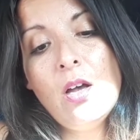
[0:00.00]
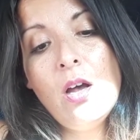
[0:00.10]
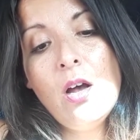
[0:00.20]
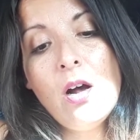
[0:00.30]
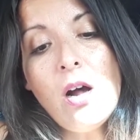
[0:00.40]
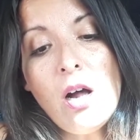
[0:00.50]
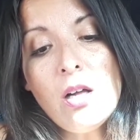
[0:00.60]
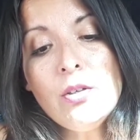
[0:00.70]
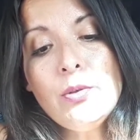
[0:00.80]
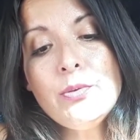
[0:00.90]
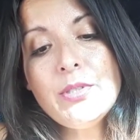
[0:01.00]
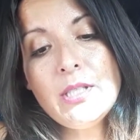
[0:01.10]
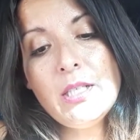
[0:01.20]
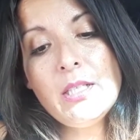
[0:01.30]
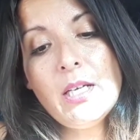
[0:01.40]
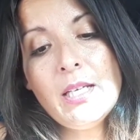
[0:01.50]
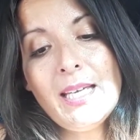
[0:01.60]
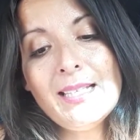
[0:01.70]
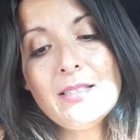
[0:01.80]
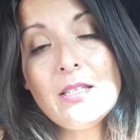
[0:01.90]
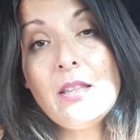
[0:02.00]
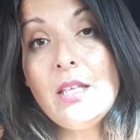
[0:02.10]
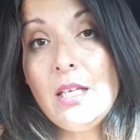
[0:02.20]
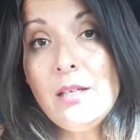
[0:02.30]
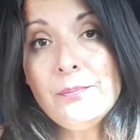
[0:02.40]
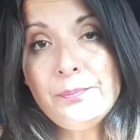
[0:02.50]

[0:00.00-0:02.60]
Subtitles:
all who sin against thee,